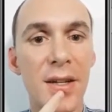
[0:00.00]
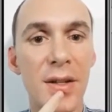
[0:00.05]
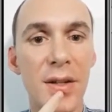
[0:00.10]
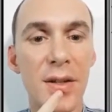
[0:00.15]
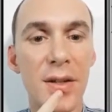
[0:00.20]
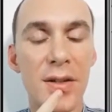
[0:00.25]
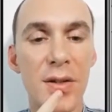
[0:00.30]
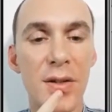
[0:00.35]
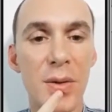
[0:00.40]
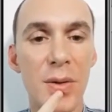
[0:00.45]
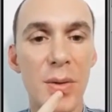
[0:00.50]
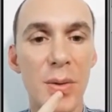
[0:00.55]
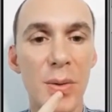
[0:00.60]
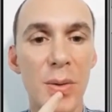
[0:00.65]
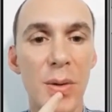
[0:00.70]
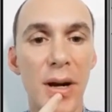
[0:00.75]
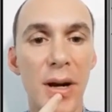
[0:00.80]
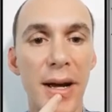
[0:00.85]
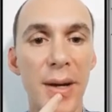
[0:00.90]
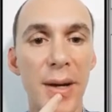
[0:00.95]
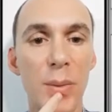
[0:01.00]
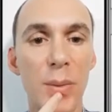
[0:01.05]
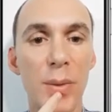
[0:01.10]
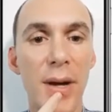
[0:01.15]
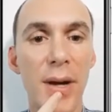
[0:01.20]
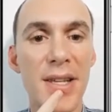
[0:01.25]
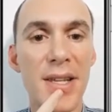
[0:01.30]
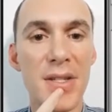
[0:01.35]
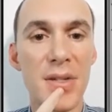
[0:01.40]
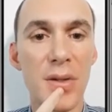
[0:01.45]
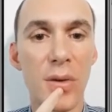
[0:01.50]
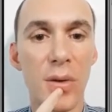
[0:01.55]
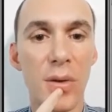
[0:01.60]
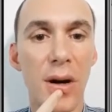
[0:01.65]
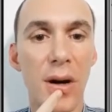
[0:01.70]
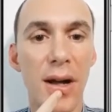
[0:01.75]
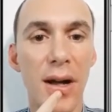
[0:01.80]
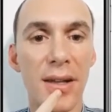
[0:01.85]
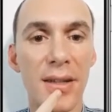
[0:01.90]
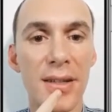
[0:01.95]
to a restaurant.
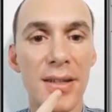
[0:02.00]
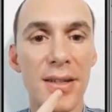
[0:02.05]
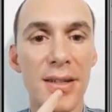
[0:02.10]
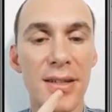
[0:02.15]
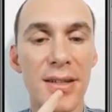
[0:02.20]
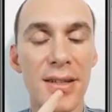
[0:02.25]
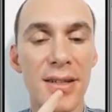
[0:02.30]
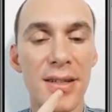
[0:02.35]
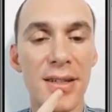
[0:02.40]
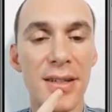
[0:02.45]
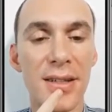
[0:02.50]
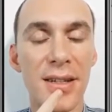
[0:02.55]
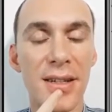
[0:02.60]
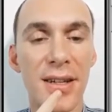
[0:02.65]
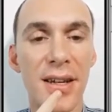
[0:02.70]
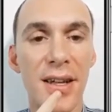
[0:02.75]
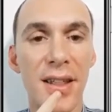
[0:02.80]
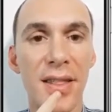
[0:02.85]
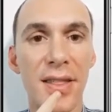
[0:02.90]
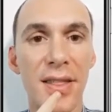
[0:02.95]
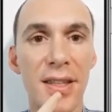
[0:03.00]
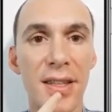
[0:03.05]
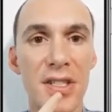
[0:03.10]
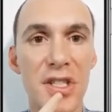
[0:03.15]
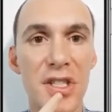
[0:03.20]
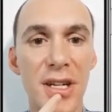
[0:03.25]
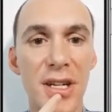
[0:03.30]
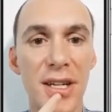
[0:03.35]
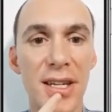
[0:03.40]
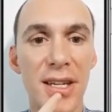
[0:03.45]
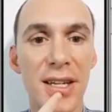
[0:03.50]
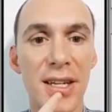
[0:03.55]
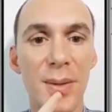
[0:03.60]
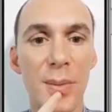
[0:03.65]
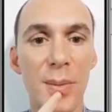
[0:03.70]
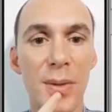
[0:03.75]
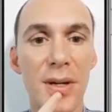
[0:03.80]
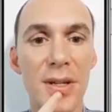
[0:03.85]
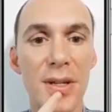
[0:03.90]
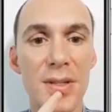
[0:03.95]
The chicken
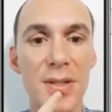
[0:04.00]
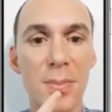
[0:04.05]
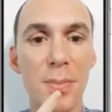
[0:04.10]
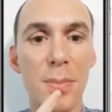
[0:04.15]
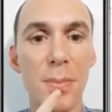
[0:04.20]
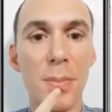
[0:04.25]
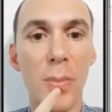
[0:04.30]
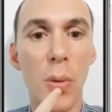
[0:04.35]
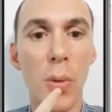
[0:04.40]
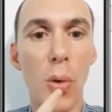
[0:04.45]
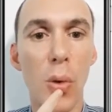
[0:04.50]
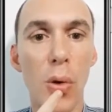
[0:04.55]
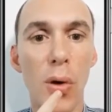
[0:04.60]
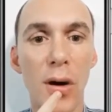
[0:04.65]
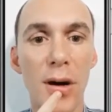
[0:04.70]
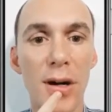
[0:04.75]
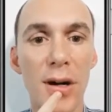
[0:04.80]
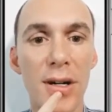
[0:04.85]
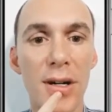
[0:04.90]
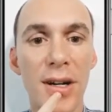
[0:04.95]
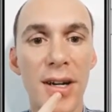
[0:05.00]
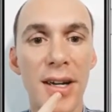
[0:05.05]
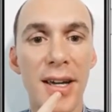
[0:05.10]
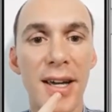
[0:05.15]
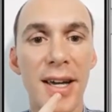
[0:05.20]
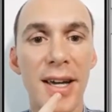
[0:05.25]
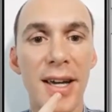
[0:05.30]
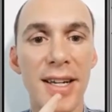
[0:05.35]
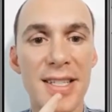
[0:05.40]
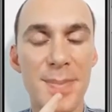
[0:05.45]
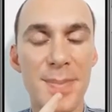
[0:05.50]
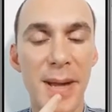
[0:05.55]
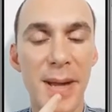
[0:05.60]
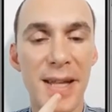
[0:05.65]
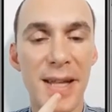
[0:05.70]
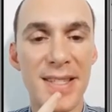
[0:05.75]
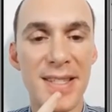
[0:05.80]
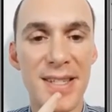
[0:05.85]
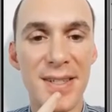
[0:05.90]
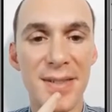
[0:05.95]
was more
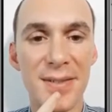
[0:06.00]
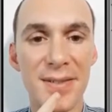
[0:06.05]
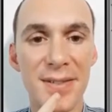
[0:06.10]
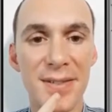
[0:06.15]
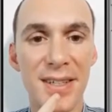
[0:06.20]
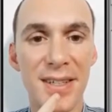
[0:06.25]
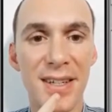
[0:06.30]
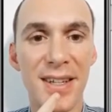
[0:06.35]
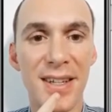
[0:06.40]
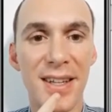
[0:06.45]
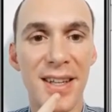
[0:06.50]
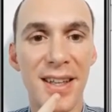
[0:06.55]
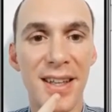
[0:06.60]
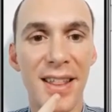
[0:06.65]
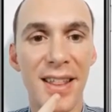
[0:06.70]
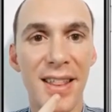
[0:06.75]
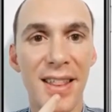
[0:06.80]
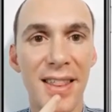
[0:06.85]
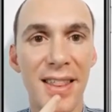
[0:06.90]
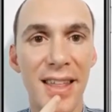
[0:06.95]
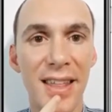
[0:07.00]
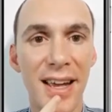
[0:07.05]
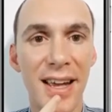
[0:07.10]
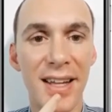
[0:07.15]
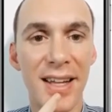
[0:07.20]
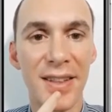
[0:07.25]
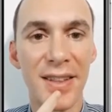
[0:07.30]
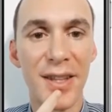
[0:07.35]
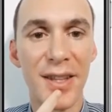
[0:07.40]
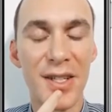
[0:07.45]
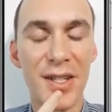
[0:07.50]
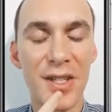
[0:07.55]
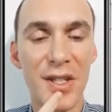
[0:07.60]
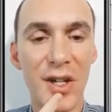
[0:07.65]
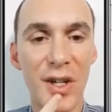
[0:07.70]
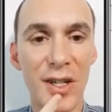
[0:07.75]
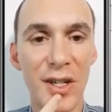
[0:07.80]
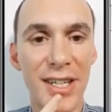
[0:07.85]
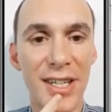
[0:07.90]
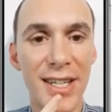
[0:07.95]
expensive than the
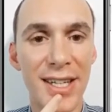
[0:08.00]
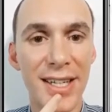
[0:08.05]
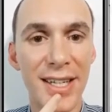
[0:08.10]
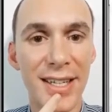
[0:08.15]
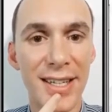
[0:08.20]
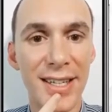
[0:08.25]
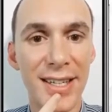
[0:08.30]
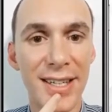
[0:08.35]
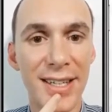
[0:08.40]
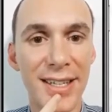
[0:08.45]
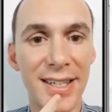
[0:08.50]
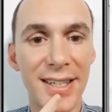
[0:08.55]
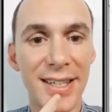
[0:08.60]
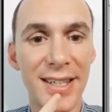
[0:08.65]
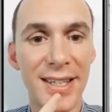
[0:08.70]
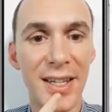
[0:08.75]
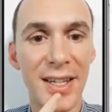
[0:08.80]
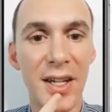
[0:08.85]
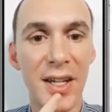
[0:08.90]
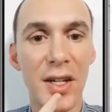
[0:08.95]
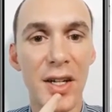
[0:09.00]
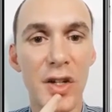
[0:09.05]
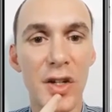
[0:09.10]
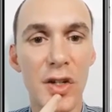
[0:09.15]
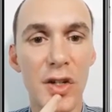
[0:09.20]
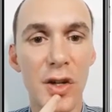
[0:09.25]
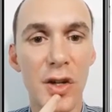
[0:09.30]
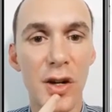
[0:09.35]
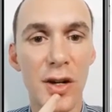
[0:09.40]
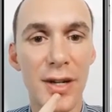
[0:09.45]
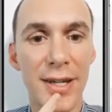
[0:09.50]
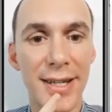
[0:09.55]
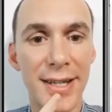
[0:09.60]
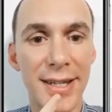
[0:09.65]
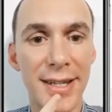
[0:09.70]
turkey. Turkey.